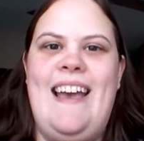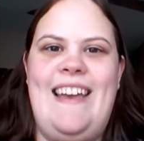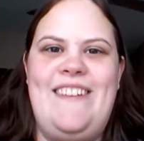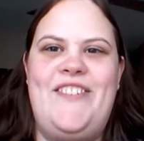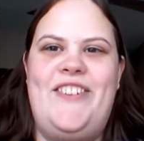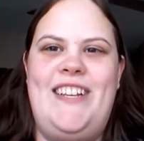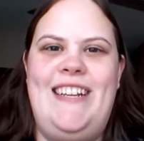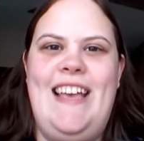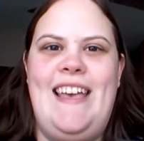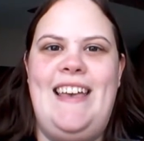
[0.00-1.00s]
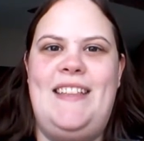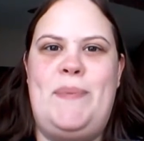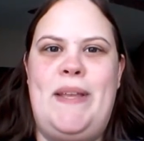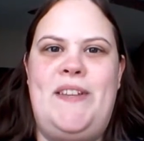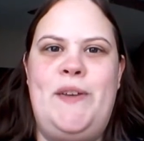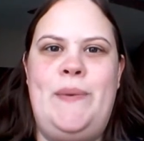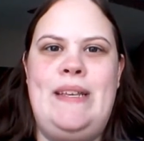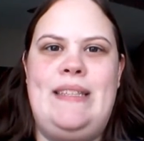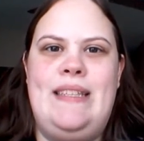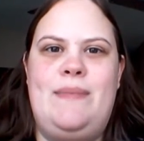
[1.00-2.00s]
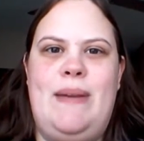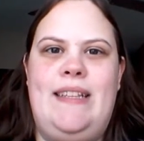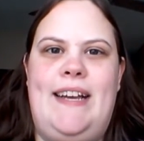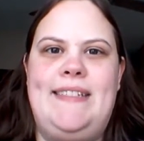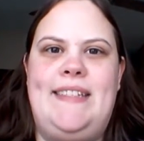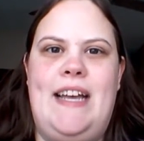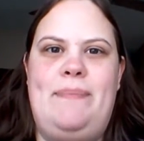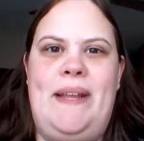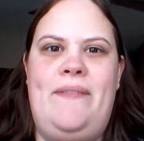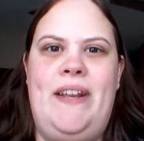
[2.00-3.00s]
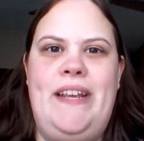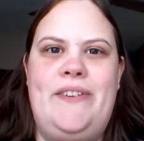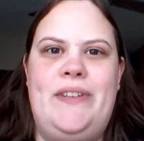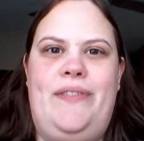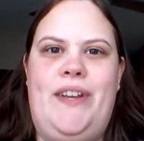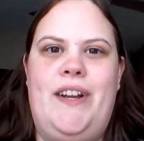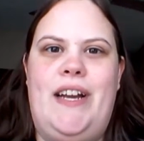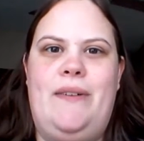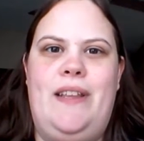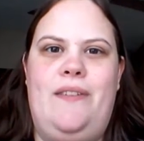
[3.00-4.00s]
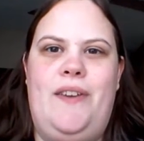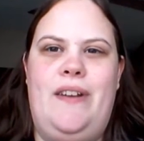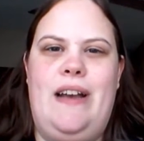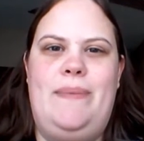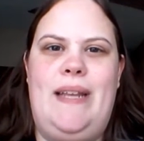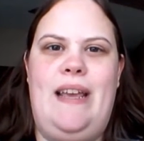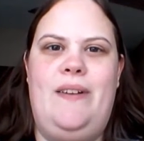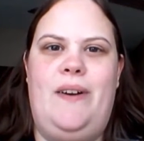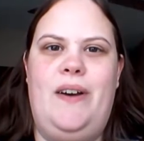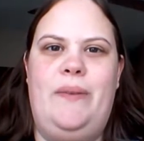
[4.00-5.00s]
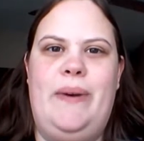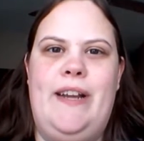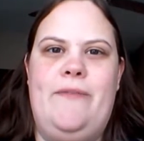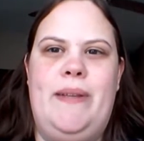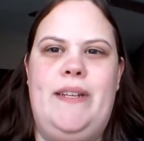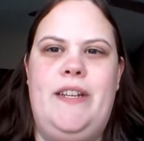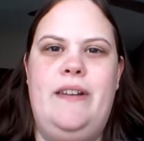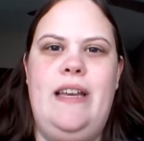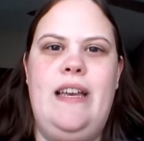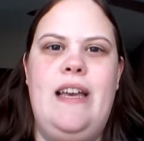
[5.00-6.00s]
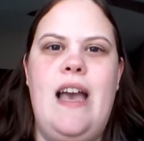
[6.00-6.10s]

Hey everyone! It's been 2 weeks since my last update video, so I figured I would give you an update on what I've been doing.